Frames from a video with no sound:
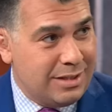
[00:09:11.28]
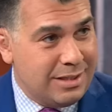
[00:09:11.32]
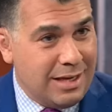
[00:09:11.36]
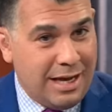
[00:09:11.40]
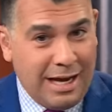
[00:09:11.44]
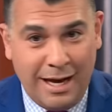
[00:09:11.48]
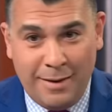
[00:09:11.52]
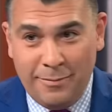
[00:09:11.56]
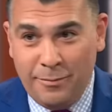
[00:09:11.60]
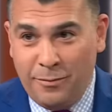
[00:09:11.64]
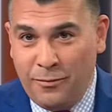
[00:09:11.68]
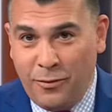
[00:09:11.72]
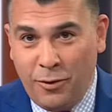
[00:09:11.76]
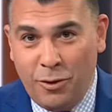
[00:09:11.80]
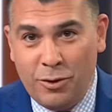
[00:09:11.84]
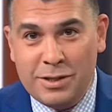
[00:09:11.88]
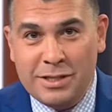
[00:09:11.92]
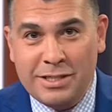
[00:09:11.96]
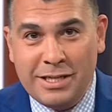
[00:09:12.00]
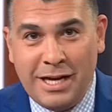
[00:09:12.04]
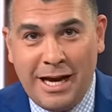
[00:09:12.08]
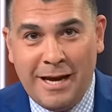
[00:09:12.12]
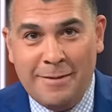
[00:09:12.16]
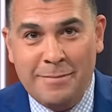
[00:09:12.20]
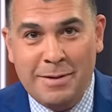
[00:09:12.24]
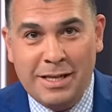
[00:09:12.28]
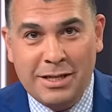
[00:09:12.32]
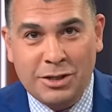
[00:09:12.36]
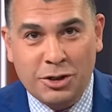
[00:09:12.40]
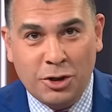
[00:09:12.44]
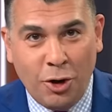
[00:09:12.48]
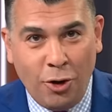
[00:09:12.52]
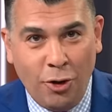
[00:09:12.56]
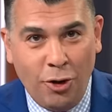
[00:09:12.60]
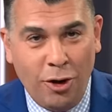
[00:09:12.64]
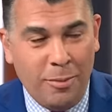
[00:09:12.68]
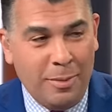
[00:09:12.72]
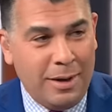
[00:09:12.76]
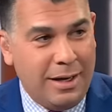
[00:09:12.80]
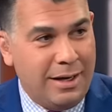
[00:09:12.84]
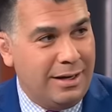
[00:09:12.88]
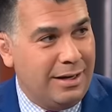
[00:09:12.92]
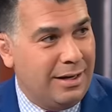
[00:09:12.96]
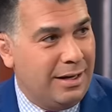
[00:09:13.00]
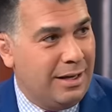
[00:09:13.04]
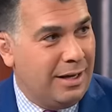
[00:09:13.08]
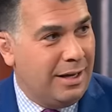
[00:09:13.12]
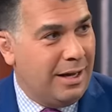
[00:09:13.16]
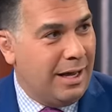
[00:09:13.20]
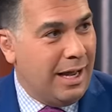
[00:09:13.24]
time, first time in the tournament,
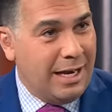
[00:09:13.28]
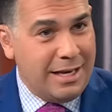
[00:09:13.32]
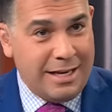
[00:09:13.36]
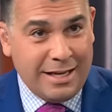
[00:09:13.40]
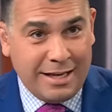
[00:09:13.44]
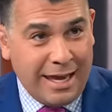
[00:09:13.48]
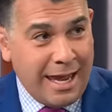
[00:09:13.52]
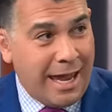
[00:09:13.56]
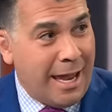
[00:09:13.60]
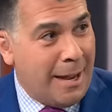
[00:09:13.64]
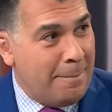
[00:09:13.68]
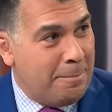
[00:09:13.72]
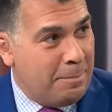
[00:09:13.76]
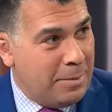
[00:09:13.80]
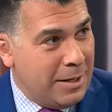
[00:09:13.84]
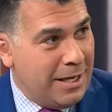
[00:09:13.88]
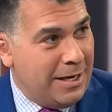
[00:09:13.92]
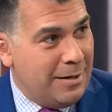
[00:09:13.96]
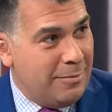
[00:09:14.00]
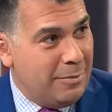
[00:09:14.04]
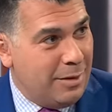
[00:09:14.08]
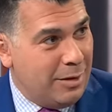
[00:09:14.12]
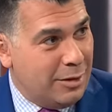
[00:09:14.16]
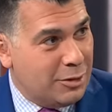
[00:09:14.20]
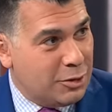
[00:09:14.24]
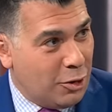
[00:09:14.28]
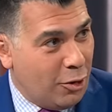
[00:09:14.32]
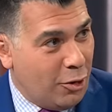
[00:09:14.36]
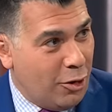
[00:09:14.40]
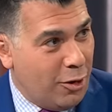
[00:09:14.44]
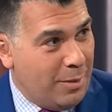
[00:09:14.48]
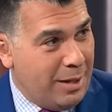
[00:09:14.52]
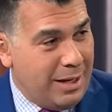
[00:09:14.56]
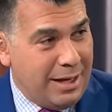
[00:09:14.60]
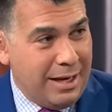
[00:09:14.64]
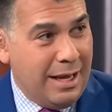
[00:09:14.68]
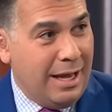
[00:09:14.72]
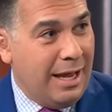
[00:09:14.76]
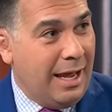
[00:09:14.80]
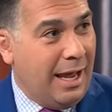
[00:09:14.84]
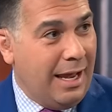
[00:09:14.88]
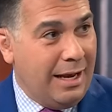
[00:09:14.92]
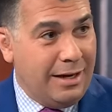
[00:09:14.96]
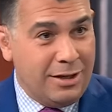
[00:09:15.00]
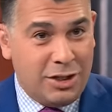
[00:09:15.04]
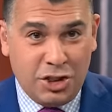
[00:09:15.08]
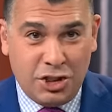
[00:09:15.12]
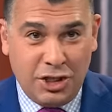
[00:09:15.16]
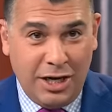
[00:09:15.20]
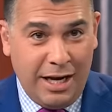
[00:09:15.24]
and you can't beat them in the tournament.
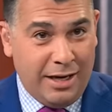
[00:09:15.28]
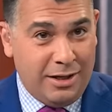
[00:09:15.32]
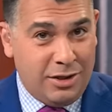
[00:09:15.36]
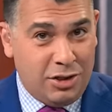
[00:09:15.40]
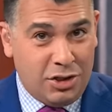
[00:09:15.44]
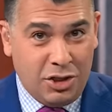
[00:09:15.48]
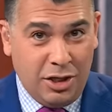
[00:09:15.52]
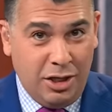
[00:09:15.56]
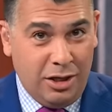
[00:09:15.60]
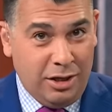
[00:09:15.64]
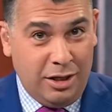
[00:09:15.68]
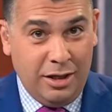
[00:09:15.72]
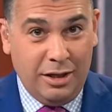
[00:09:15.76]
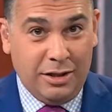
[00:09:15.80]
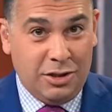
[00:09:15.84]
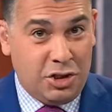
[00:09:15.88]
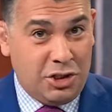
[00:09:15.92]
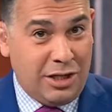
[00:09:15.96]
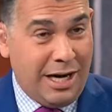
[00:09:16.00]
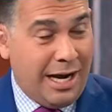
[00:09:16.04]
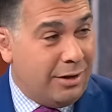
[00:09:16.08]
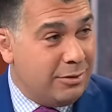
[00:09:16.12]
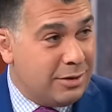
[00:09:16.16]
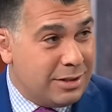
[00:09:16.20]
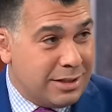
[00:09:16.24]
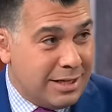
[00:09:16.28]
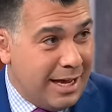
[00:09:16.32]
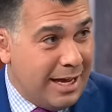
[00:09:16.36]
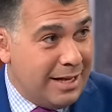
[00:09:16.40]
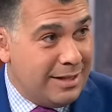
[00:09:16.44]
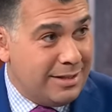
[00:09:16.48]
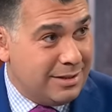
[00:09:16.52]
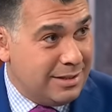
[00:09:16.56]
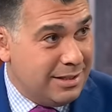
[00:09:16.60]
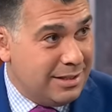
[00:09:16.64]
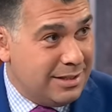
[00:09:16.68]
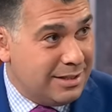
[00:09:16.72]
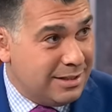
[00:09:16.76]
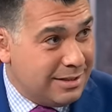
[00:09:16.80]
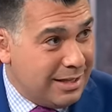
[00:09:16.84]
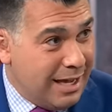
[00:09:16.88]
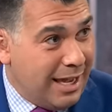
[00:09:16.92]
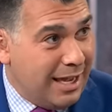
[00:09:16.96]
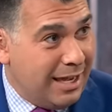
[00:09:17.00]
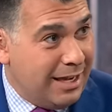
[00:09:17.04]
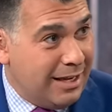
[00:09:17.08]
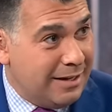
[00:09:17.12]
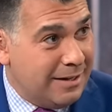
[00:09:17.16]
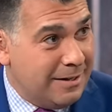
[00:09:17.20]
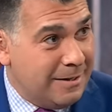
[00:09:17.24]
And, sh and sh uh, shouts to NC
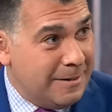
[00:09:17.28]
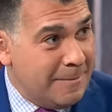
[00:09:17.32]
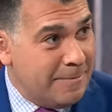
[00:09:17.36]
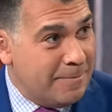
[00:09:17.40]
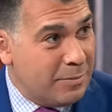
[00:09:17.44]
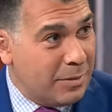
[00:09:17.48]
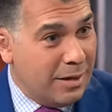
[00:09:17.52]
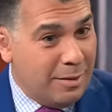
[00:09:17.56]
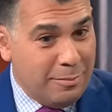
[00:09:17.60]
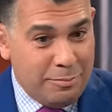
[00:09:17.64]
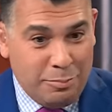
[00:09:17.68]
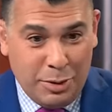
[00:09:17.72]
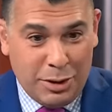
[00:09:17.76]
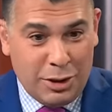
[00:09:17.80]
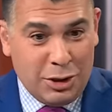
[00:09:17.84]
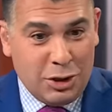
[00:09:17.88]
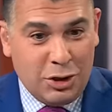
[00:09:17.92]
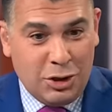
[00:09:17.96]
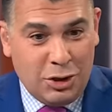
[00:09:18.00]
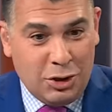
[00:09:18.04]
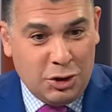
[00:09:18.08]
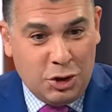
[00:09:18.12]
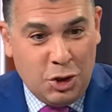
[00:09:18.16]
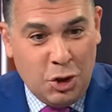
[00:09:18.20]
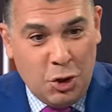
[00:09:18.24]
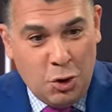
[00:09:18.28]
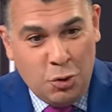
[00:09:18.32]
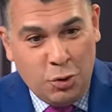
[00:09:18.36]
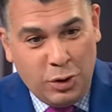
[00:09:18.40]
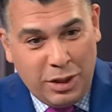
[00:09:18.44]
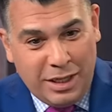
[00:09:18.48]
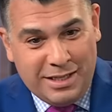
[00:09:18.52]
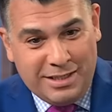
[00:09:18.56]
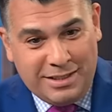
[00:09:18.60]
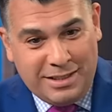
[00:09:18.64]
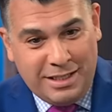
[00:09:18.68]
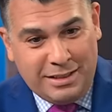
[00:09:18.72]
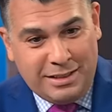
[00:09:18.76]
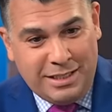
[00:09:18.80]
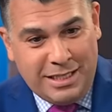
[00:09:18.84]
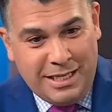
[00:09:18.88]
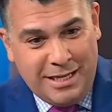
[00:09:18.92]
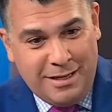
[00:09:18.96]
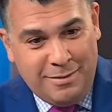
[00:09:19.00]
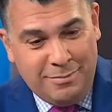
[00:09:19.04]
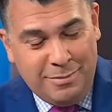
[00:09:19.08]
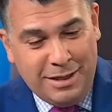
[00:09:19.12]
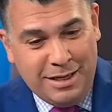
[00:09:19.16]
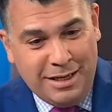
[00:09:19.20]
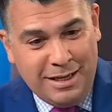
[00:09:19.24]
State but Duke is the
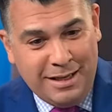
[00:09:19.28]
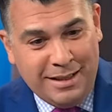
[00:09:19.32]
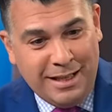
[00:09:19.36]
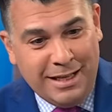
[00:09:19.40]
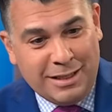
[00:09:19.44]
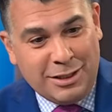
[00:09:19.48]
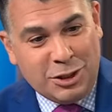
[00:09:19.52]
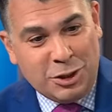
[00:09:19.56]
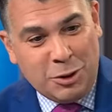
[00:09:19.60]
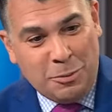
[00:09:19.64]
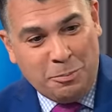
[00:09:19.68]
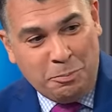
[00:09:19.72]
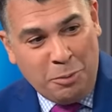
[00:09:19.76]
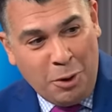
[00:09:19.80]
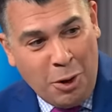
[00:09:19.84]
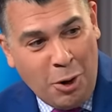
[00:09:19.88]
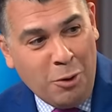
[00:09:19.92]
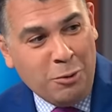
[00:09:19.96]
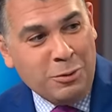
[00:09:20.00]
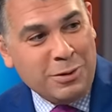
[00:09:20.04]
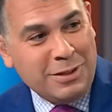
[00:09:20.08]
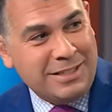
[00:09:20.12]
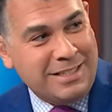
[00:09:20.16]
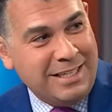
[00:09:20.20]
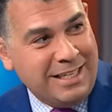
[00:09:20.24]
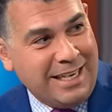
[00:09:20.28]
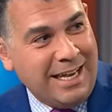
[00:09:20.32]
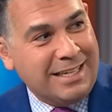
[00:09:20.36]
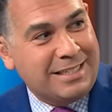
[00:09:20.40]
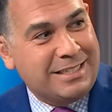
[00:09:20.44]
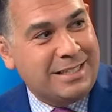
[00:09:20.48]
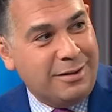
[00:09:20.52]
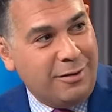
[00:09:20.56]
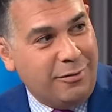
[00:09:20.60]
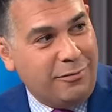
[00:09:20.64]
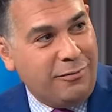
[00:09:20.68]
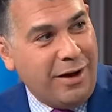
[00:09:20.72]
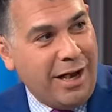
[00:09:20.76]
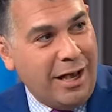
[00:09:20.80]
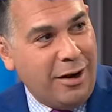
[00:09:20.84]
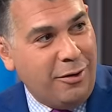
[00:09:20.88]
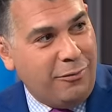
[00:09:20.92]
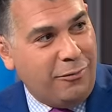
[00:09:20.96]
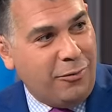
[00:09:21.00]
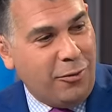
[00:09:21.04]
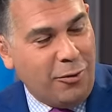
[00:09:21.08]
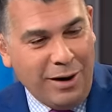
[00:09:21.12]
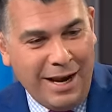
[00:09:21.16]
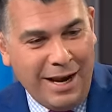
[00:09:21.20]
team that's supposed to get to the Final Four.